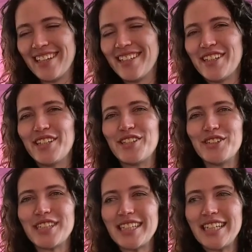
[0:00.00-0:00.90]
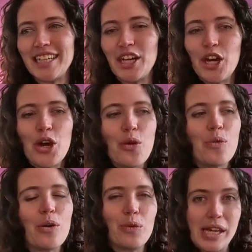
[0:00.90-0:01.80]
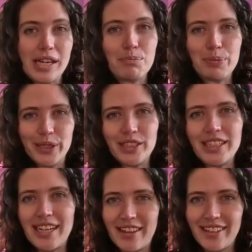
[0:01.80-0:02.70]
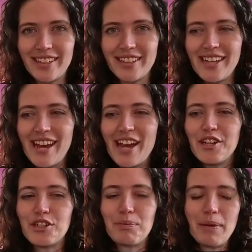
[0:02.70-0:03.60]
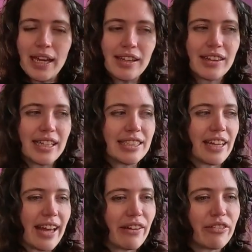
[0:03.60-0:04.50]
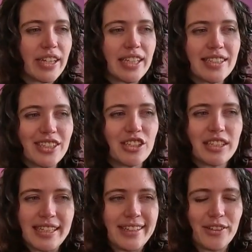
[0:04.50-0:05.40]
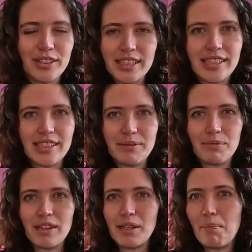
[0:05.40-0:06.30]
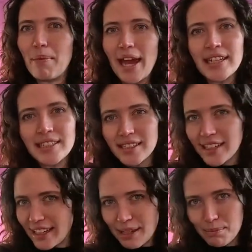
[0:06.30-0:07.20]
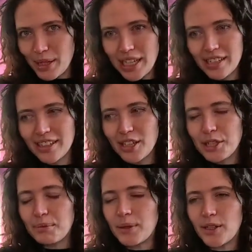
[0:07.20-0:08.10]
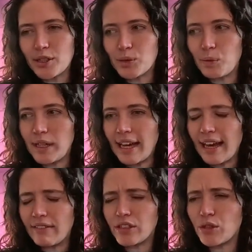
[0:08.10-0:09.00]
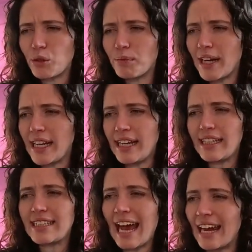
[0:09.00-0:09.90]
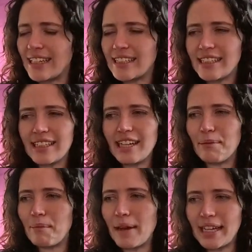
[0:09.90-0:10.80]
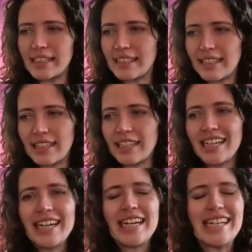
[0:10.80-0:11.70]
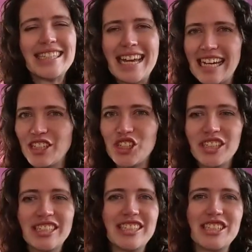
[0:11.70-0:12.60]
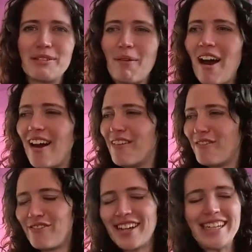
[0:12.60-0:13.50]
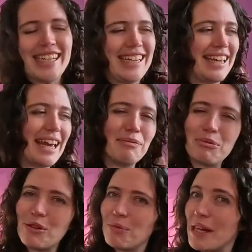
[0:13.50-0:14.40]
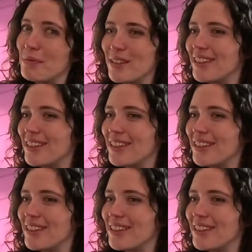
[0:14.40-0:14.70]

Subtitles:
to see what we can build together to make the South African digital ecosystem the best it can be. Because we have so many talented, amazing, intelligent, smart, funny, capable people